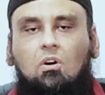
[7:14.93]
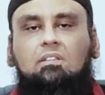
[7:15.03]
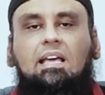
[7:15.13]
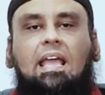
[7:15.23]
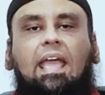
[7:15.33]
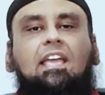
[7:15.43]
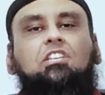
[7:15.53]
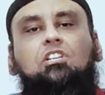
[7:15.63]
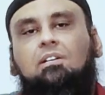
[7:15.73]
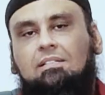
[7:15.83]
nor the
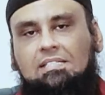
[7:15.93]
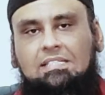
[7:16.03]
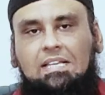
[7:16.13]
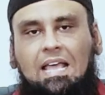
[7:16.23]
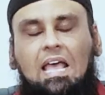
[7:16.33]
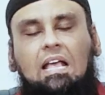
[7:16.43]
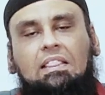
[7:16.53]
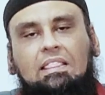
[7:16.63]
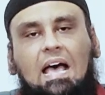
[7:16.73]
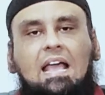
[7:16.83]
angels,
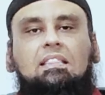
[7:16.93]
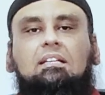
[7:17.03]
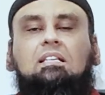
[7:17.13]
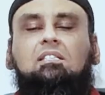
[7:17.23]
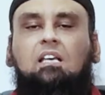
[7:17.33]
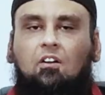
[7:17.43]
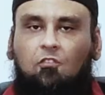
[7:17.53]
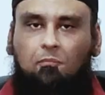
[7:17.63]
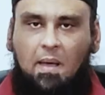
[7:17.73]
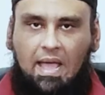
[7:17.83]
neither the Son
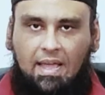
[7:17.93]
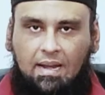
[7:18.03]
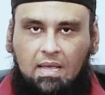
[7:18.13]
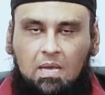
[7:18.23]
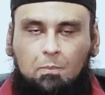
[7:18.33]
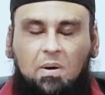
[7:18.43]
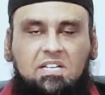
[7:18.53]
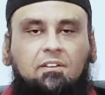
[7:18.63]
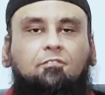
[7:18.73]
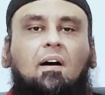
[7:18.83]
of Man,
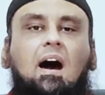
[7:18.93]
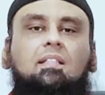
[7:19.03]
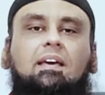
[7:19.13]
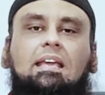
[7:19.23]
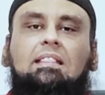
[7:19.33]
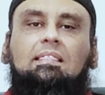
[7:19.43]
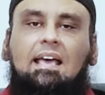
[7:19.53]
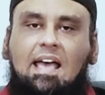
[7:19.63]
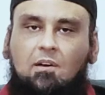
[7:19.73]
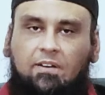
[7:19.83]
but Father in
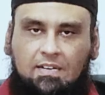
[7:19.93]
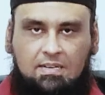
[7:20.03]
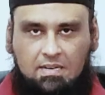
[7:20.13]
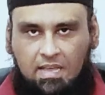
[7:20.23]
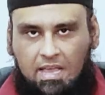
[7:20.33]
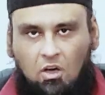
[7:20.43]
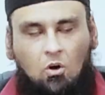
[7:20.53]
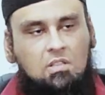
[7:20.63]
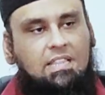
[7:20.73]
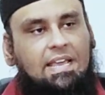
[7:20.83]
the heaven.
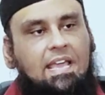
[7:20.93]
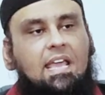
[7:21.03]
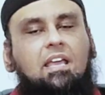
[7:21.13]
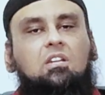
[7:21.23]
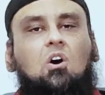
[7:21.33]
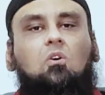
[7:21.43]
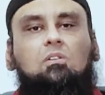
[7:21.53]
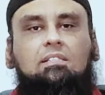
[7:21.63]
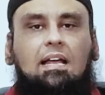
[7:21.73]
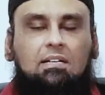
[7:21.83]
Only He
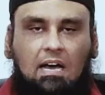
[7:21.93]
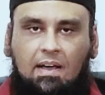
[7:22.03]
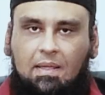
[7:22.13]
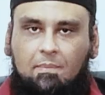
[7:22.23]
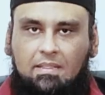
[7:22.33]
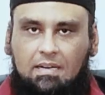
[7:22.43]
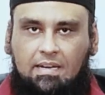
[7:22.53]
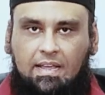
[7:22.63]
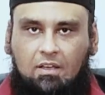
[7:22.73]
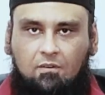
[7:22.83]
knows that time and the
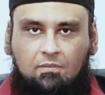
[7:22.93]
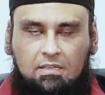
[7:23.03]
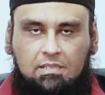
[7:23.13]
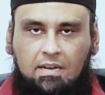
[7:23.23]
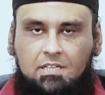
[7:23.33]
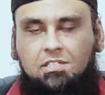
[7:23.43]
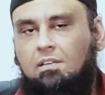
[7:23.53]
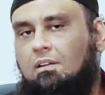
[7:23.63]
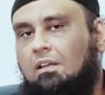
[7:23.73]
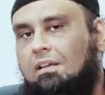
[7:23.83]
day of
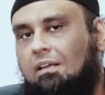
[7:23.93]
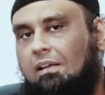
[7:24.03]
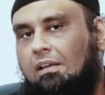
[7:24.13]
resurrection.